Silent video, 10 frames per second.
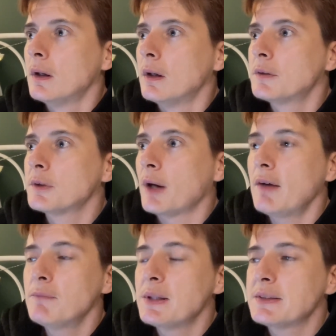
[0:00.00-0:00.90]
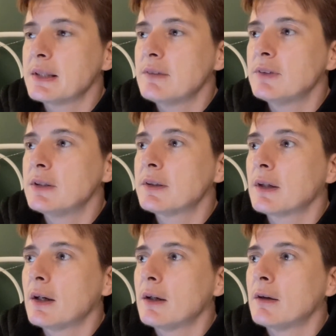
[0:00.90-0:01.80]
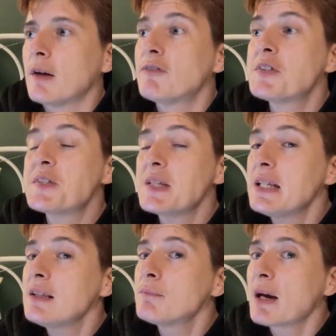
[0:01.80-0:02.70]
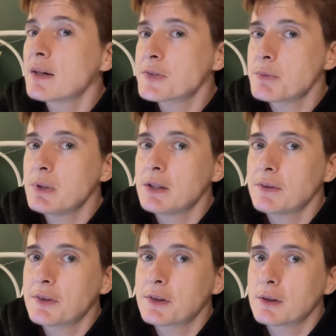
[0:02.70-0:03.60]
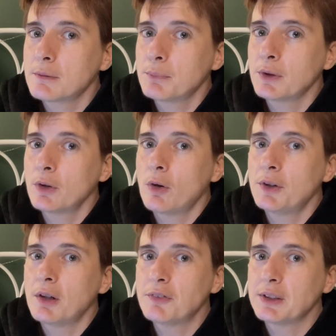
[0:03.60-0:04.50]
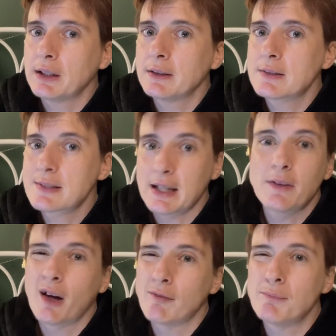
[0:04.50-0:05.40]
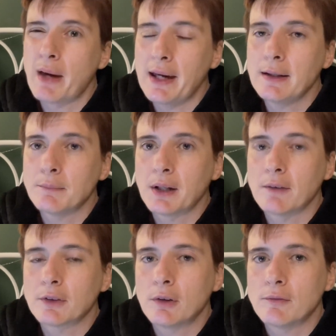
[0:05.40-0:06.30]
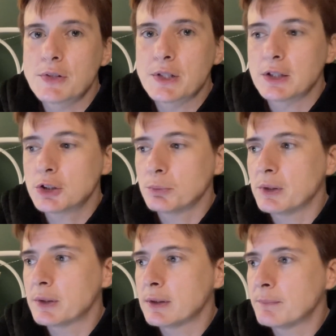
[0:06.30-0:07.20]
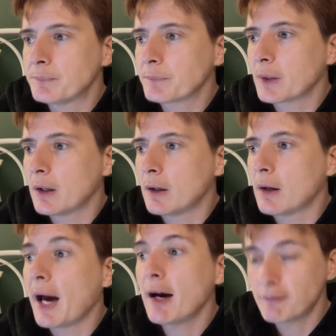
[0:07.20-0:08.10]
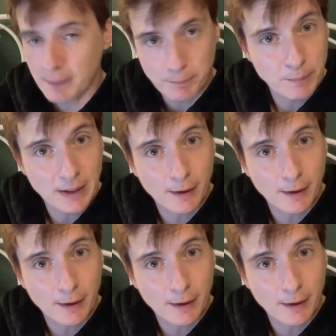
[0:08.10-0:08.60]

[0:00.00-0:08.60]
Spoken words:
So I haven't met David. I've seen Matt Smith, but not enough to like say that I've met him and had a conversation with him. I have met Peter